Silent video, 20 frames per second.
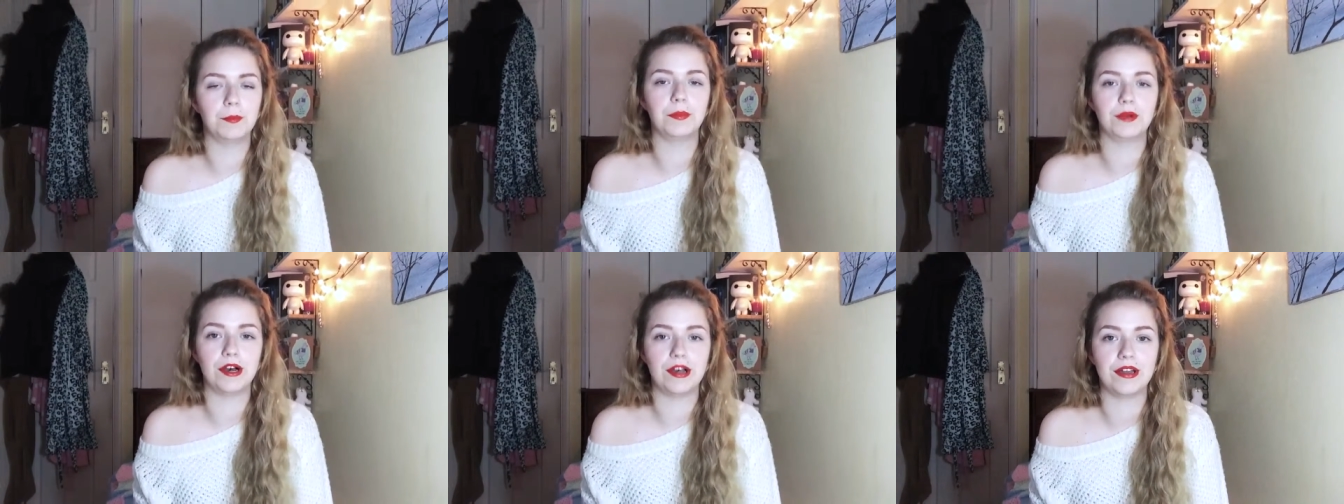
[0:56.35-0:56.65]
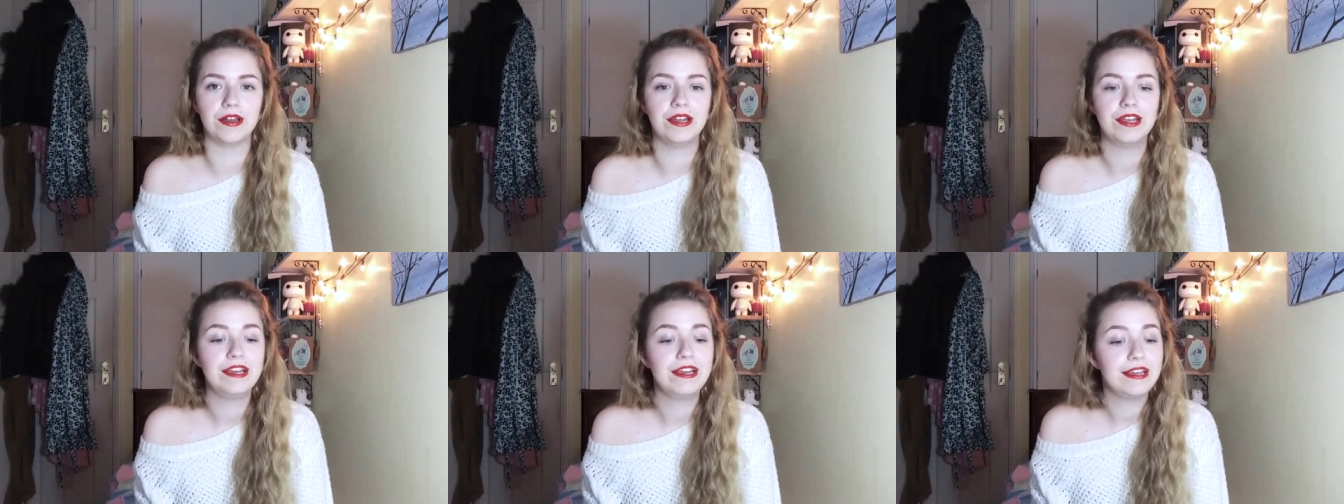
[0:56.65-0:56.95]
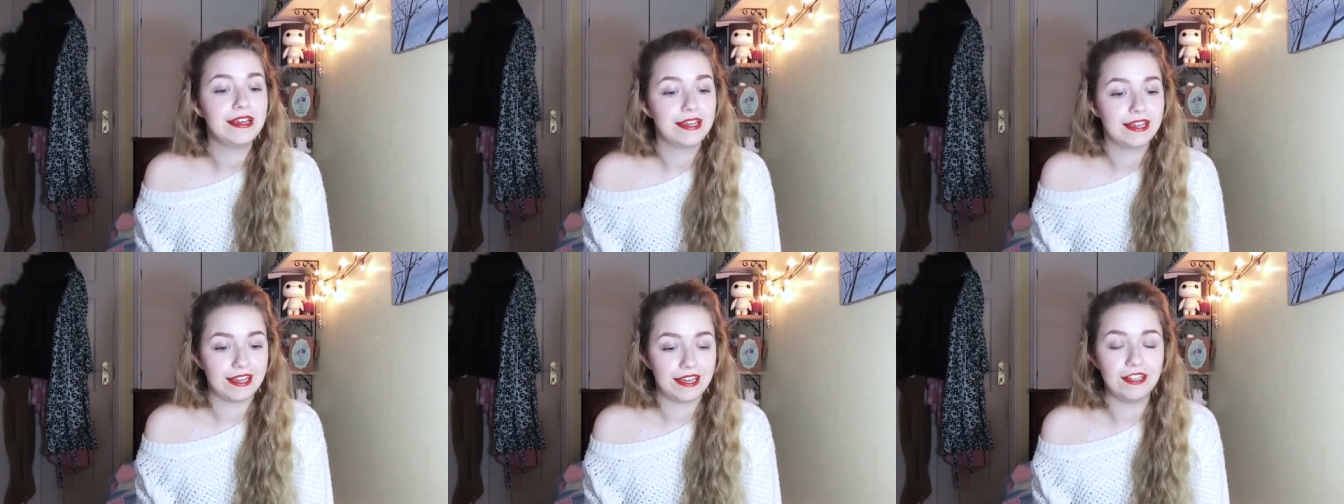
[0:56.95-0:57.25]
but
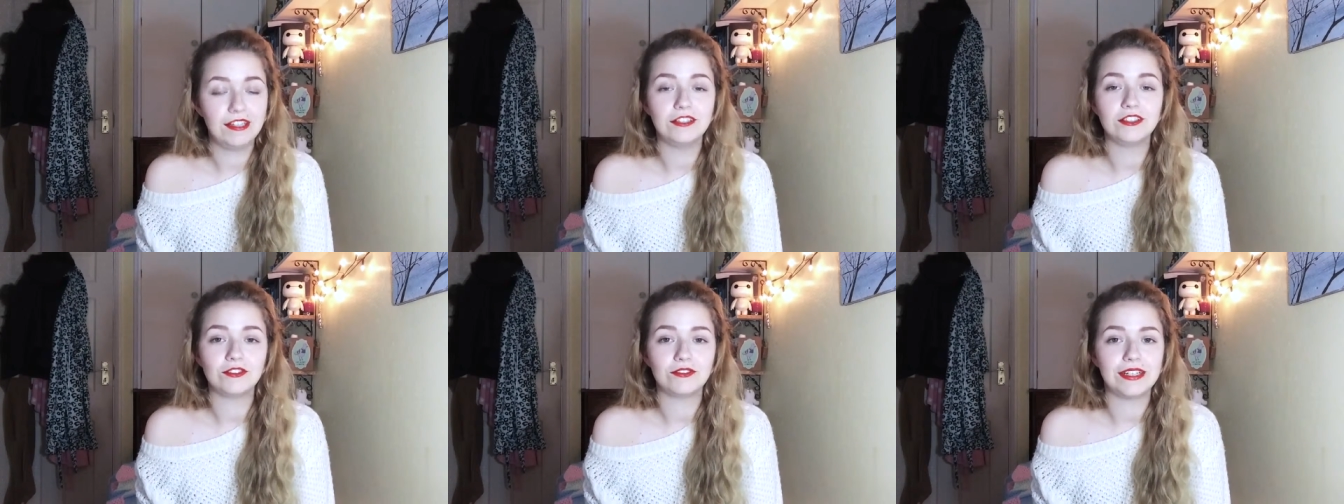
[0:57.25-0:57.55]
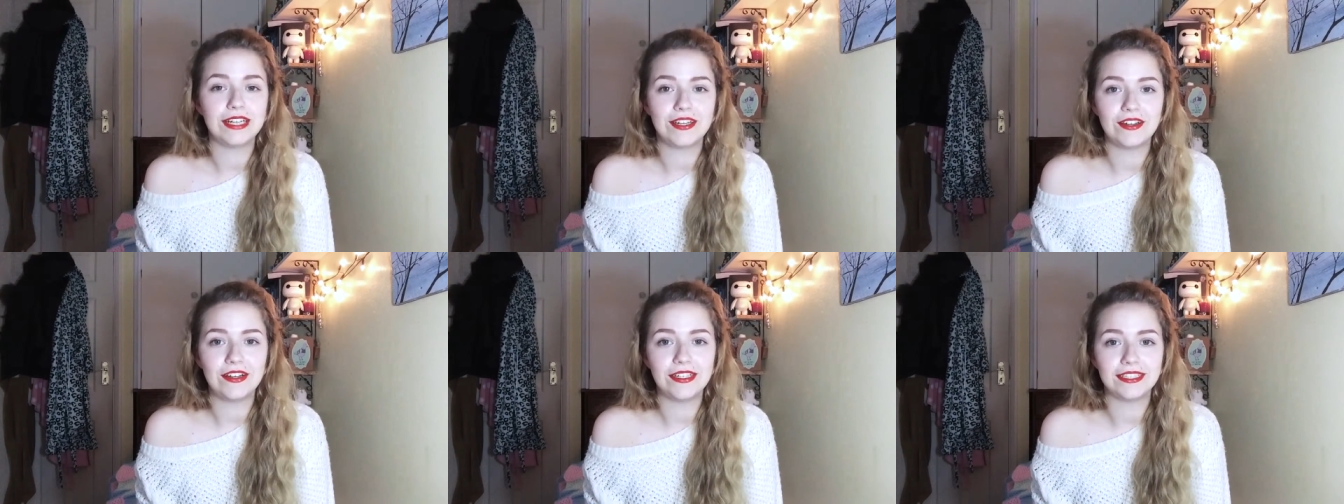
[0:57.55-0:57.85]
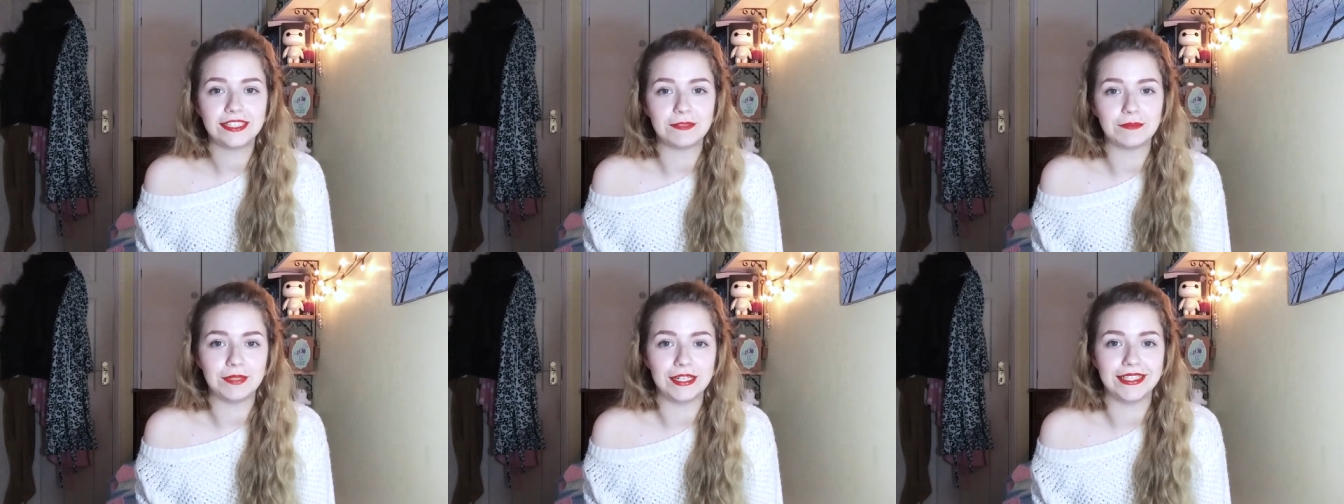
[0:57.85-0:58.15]
it looks really
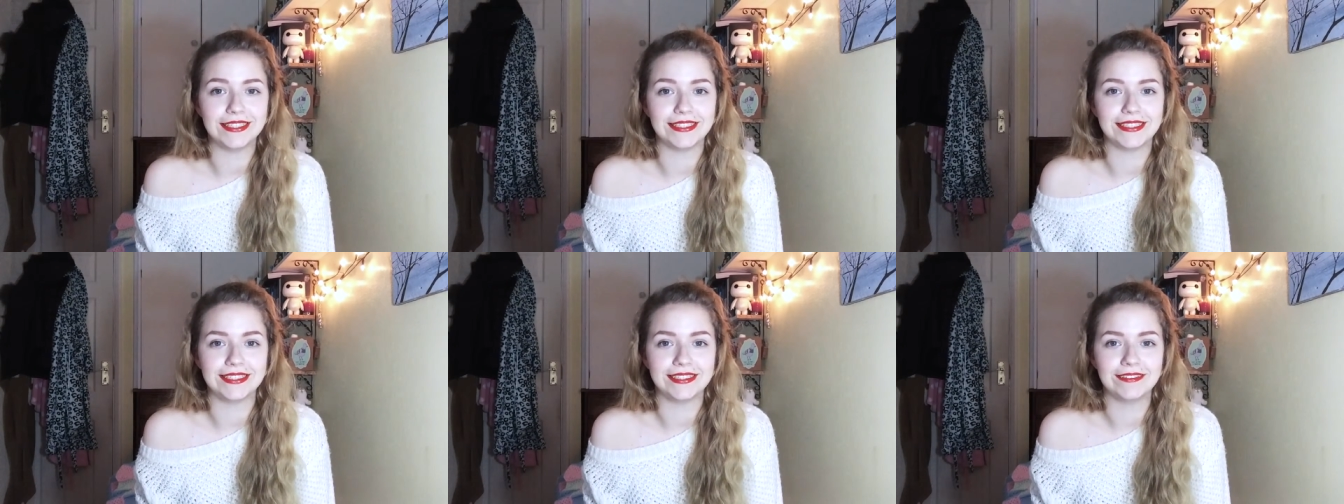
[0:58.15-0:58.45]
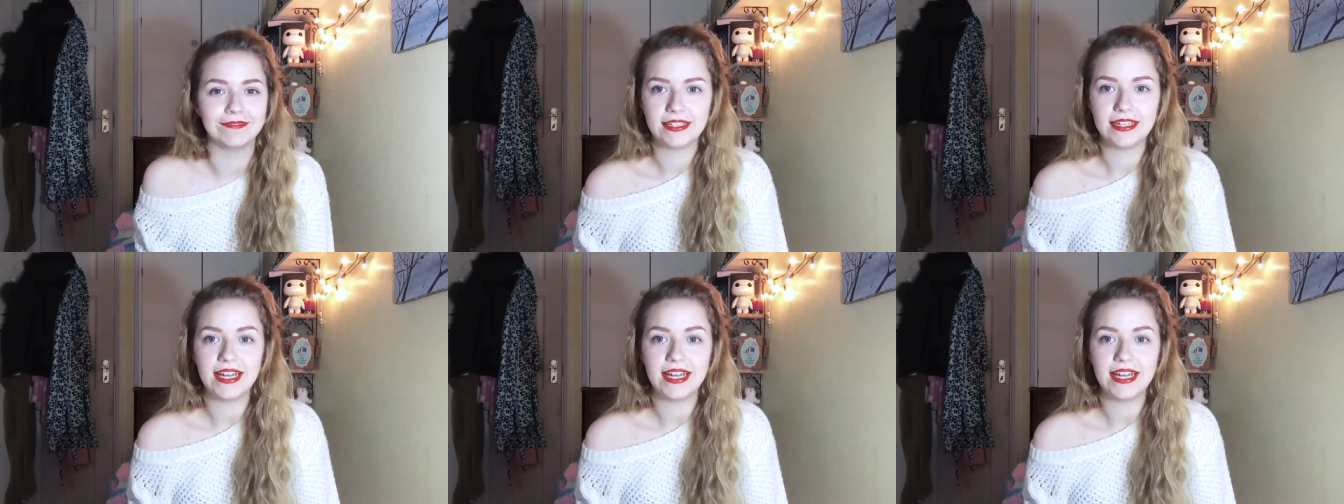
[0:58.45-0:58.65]
nice in person.